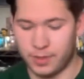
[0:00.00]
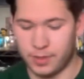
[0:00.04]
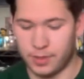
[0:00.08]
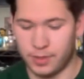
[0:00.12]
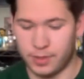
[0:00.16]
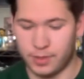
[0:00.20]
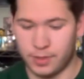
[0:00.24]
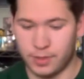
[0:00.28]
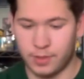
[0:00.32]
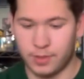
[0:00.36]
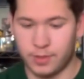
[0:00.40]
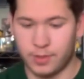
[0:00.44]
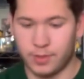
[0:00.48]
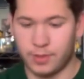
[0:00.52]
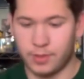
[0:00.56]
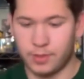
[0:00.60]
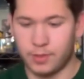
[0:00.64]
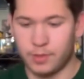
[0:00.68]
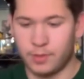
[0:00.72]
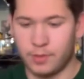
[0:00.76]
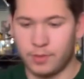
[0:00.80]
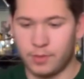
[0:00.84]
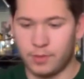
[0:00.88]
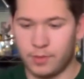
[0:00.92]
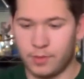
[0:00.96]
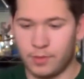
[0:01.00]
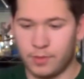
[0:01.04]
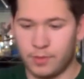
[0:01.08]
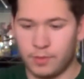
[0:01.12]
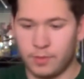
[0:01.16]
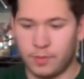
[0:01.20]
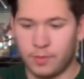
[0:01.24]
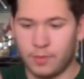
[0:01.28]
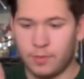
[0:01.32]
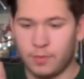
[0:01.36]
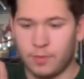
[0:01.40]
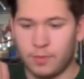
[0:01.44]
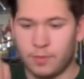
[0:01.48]

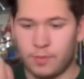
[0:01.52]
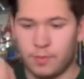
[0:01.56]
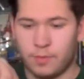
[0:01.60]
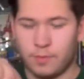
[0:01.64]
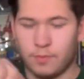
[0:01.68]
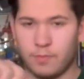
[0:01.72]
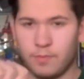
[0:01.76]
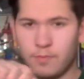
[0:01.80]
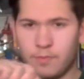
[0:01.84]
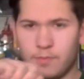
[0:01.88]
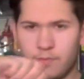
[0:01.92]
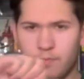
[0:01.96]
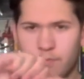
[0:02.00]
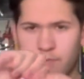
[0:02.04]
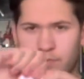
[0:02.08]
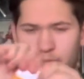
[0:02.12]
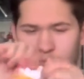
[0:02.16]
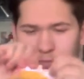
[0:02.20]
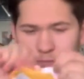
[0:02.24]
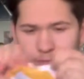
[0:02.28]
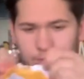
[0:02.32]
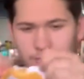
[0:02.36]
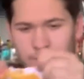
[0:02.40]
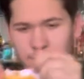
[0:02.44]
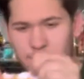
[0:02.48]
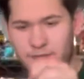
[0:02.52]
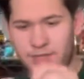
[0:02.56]
Nothing is said.